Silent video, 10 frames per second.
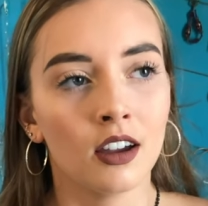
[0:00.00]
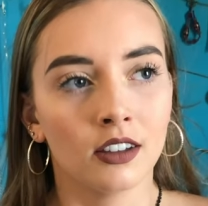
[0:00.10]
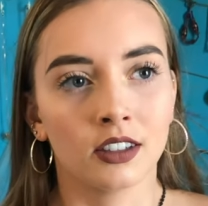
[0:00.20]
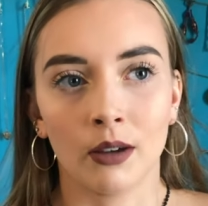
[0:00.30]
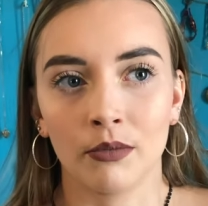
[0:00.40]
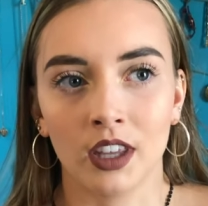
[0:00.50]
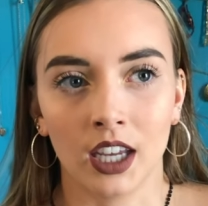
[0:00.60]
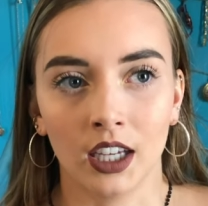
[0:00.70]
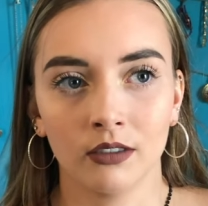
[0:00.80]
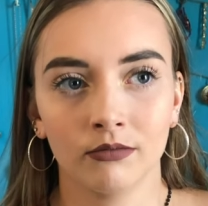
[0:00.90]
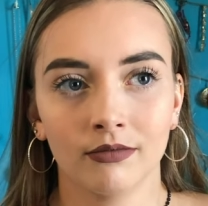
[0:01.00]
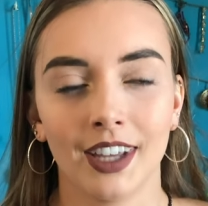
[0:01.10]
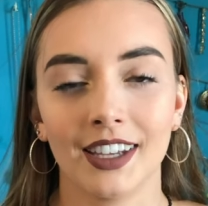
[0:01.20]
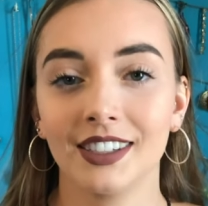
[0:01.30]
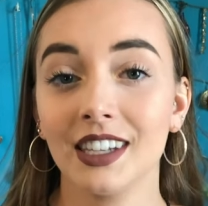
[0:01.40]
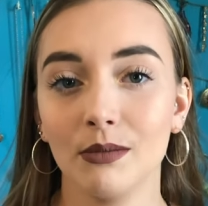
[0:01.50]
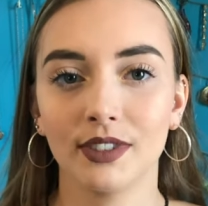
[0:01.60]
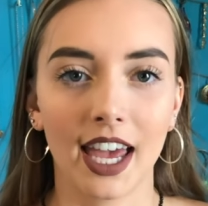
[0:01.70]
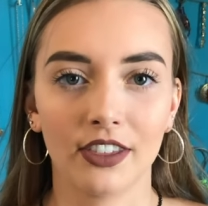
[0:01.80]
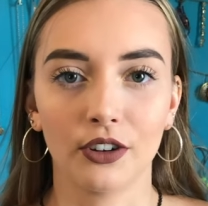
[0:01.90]
something that
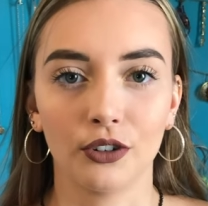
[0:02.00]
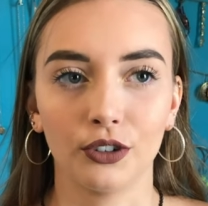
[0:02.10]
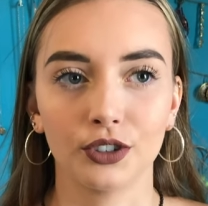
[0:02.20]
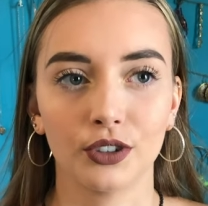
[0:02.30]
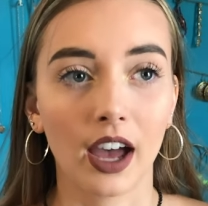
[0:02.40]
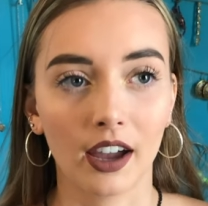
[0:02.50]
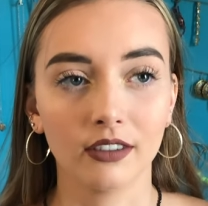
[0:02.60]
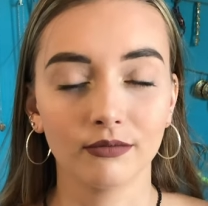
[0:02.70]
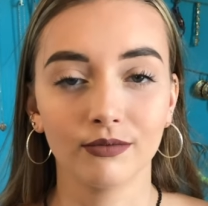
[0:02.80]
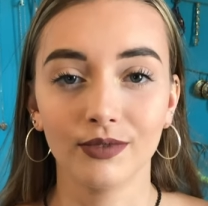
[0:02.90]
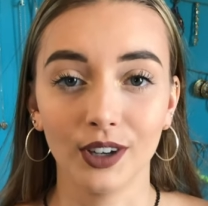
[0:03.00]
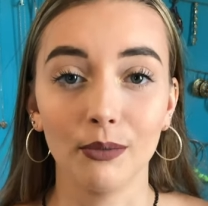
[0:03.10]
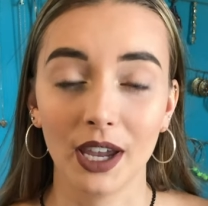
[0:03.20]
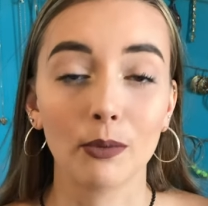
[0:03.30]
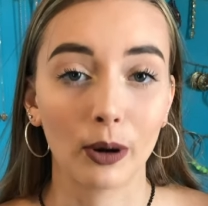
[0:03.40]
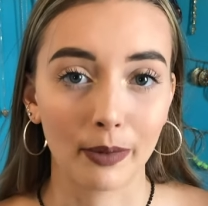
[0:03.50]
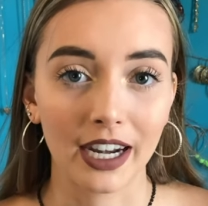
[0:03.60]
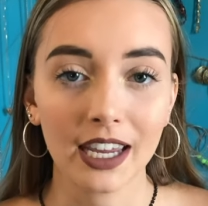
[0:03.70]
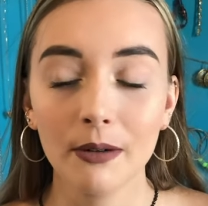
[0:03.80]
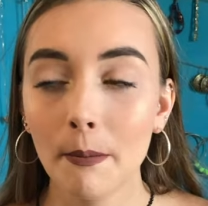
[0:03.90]
seems ethical so that they'll make more
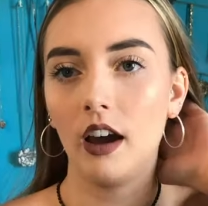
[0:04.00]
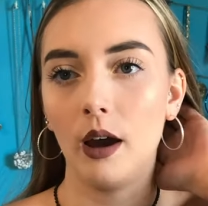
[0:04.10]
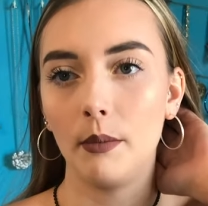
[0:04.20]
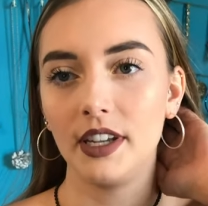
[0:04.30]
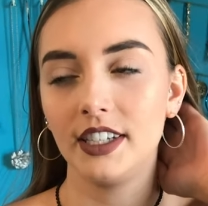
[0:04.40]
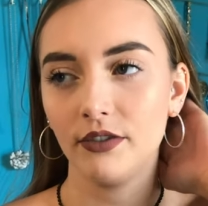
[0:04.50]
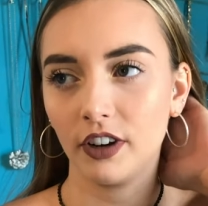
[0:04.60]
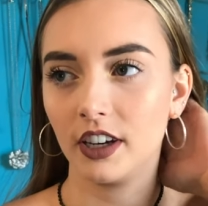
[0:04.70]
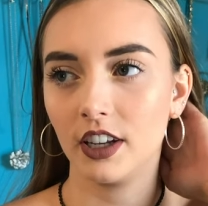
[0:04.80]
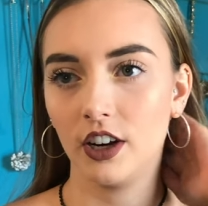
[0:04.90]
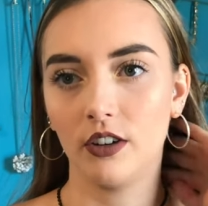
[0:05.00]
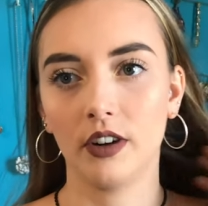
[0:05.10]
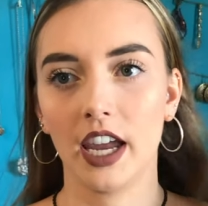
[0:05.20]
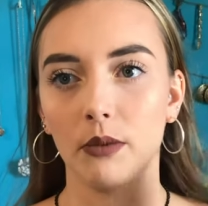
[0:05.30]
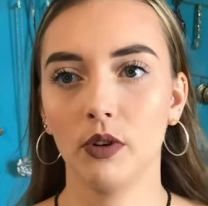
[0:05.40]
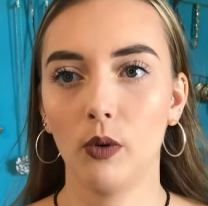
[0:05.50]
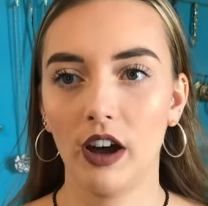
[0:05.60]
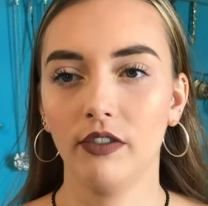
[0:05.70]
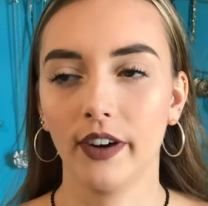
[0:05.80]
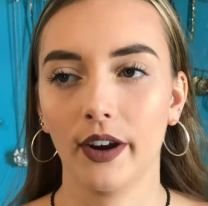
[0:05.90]
money. Different, you know, animal
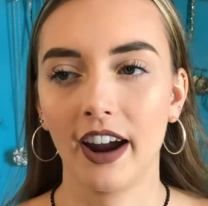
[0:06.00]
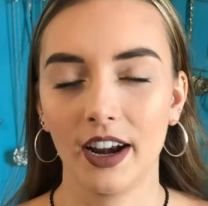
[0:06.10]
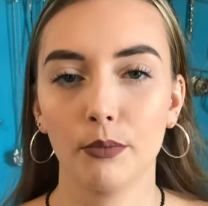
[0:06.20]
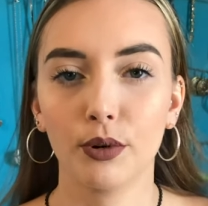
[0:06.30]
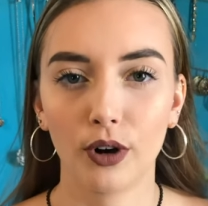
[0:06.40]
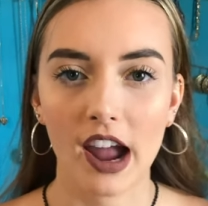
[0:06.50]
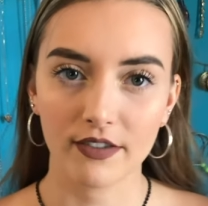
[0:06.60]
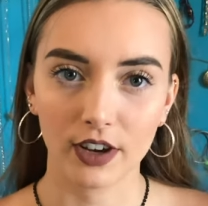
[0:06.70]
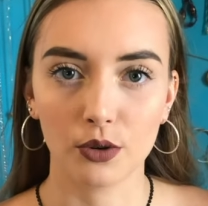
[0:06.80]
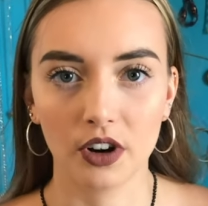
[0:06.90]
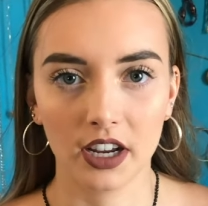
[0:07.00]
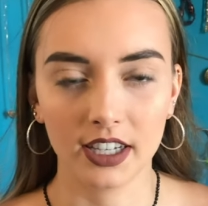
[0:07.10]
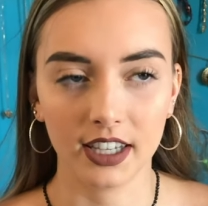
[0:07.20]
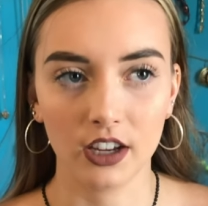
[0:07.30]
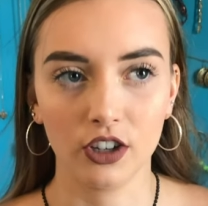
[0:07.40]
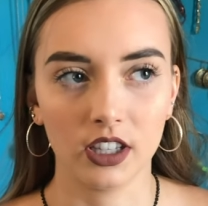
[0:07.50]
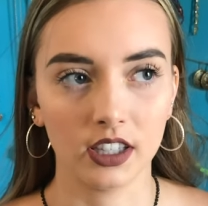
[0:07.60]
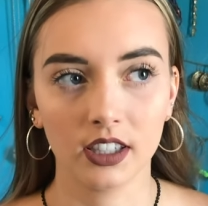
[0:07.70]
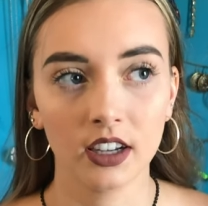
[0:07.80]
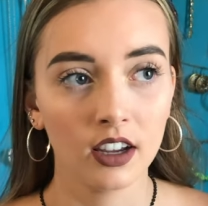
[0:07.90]
welfare kind of private
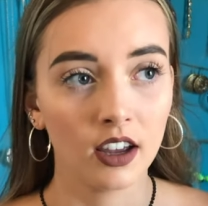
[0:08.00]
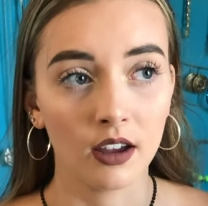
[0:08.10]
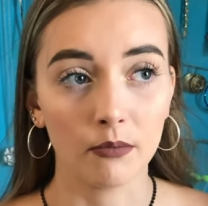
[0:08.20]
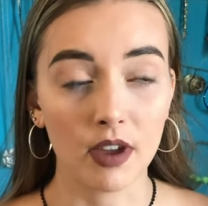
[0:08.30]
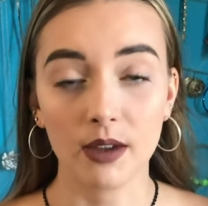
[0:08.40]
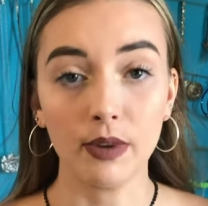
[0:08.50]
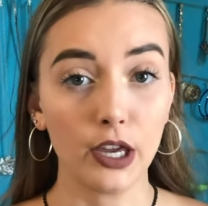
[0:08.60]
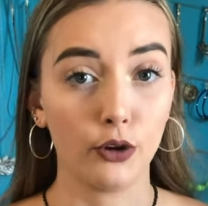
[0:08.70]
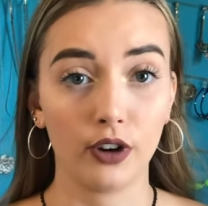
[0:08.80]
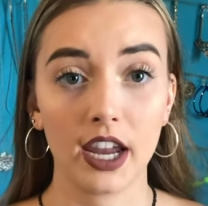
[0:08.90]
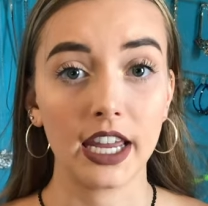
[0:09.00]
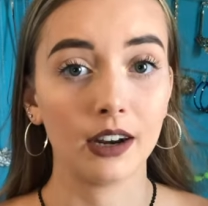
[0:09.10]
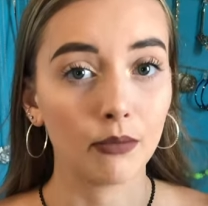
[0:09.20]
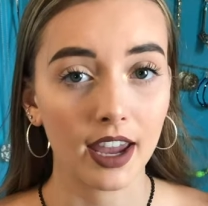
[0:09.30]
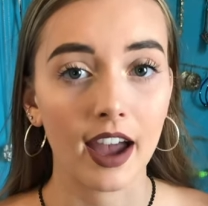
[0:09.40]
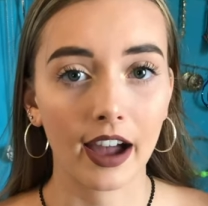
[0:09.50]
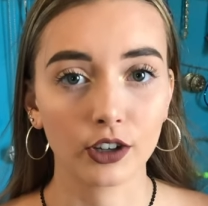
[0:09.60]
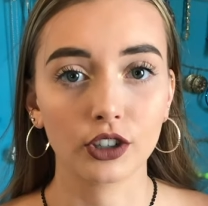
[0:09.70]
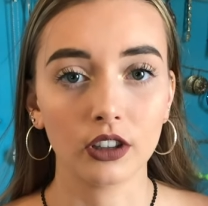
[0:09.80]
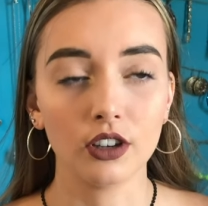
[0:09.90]
organizations may be great and may
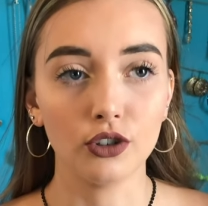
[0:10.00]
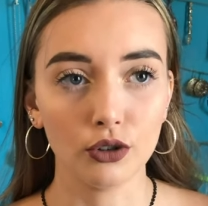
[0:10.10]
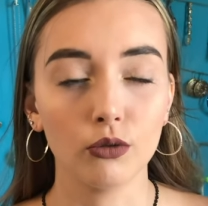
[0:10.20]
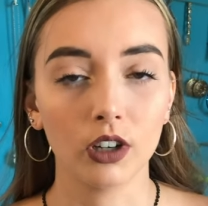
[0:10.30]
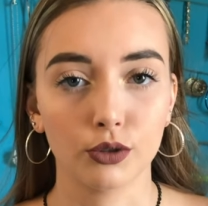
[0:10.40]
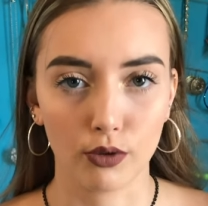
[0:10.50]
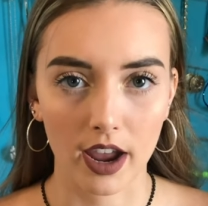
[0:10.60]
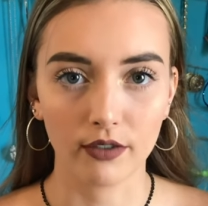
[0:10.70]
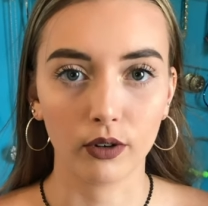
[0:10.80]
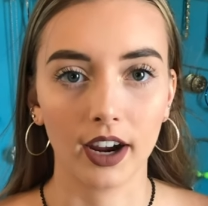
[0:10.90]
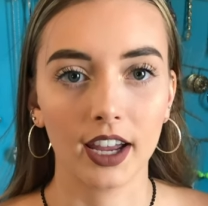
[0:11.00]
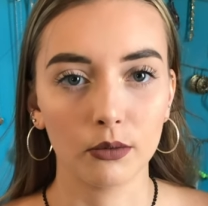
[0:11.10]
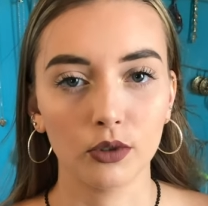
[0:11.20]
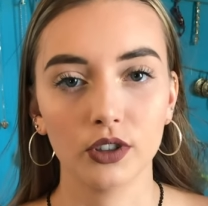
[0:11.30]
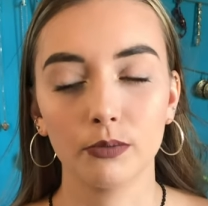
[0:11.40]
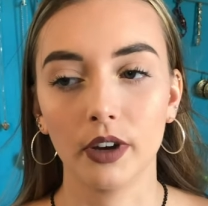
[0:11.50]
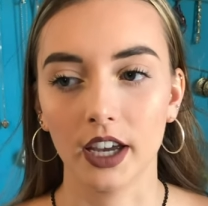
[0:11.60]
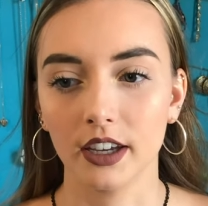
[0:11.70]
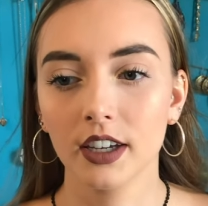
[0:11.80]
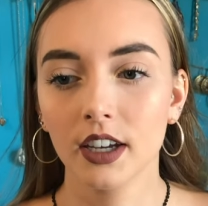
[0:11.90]
actually do what's right for animals,
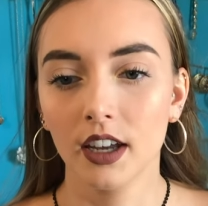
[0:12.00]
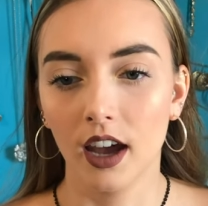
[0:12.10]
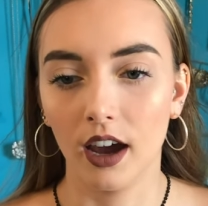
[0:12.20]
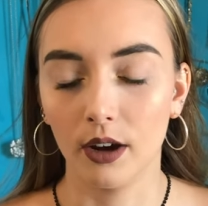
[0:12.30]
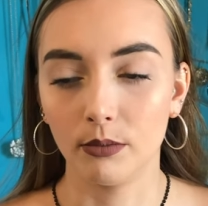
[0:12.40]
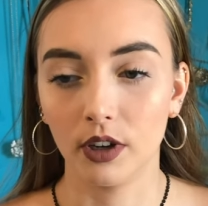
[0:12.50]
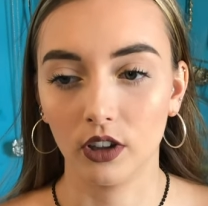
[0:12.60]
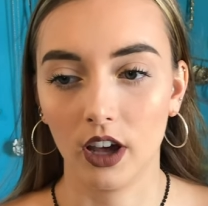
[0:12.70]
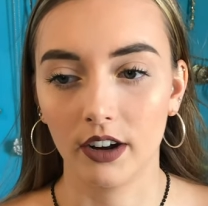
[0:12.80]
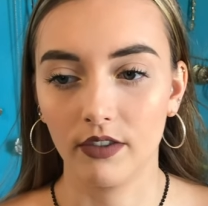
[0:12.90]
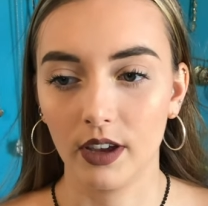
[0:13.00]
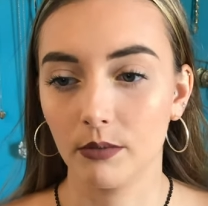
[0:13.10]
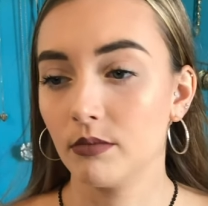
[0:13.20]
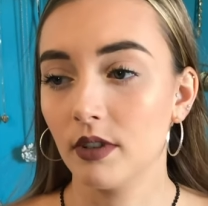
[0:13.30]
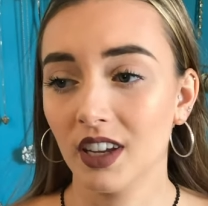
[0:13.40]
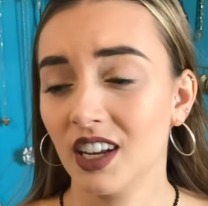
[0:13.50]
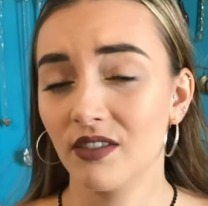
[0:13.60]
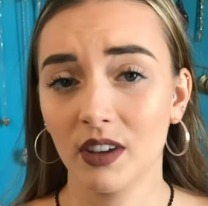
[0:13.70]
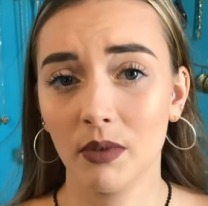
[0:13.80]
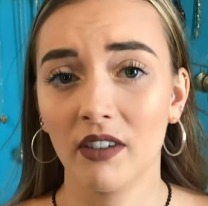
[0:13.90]
but a lot of them, any of them